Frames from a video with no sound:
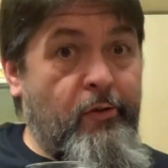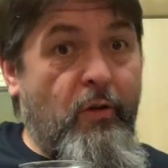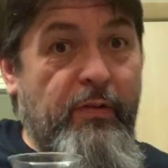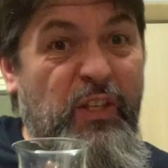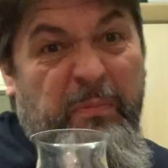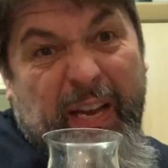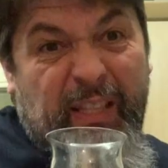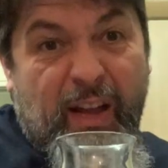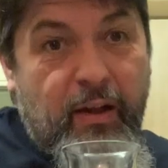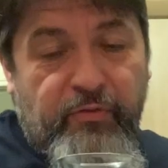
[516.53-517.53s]
Or I've just made
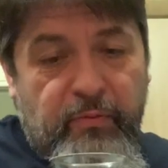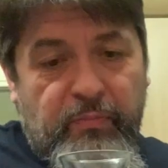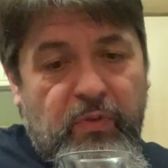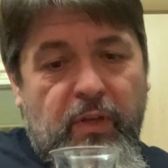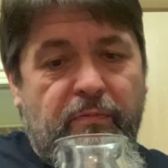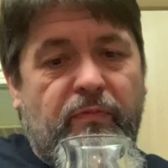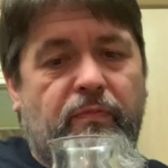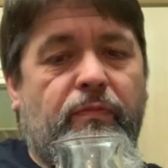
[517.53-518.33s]
that up from some